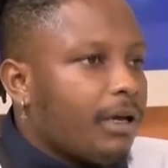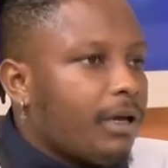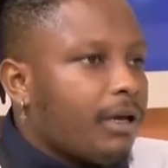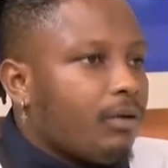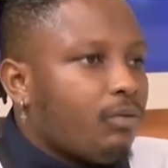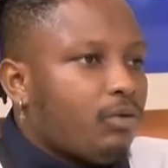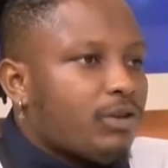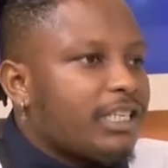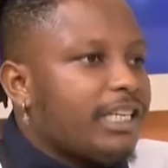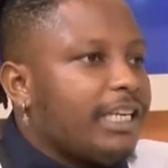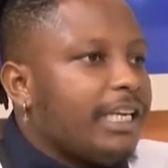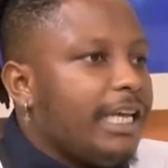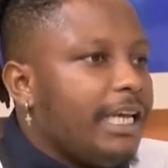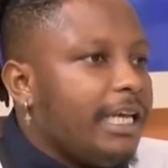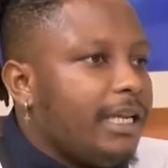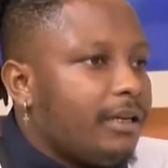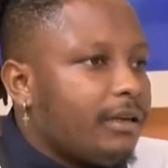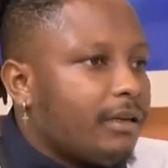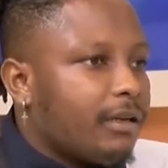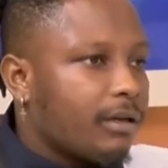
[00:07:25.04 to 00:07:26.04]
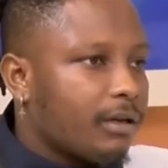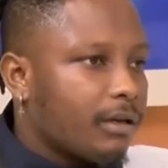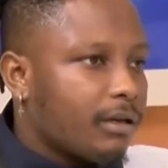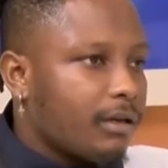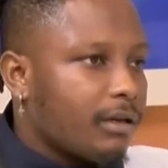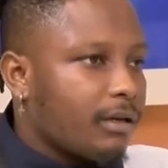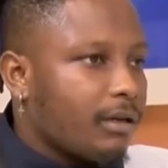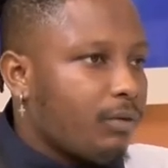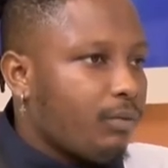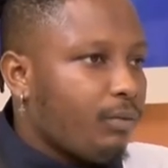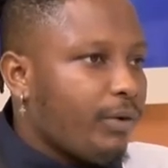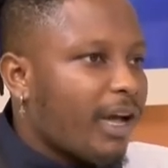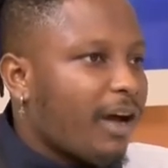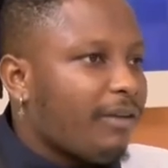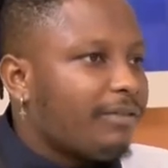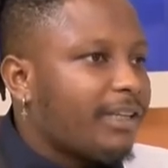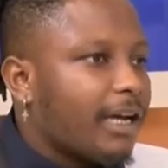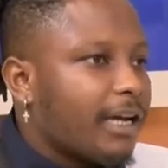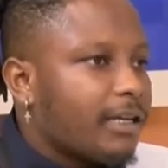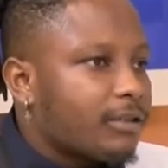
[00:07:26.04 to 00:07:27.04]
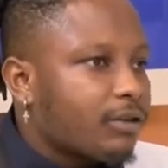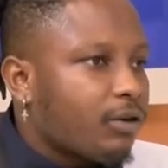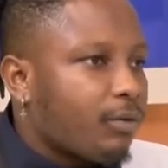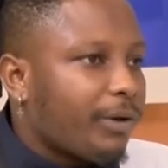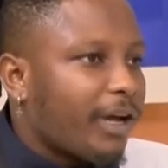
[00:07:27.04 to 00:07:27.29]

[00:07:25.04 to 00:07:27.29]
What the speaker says: It wasn't in. We have dancehall,